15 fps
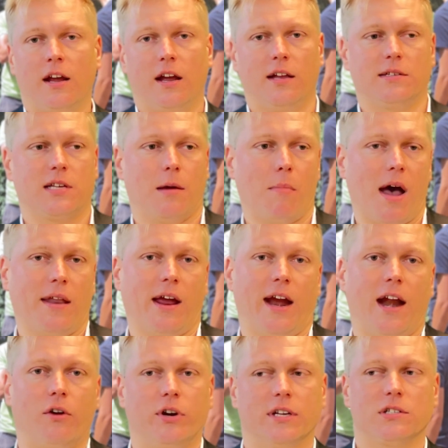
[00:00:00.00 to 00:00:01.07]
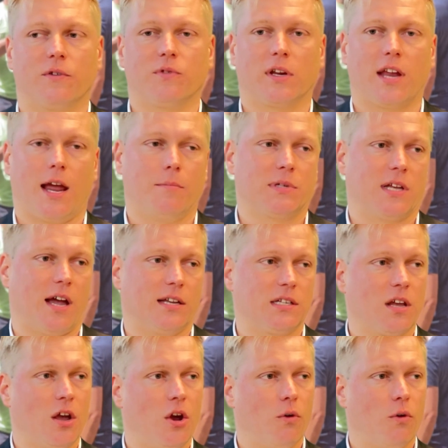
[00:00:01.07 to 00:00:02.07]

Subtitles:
and some other areas of the campsites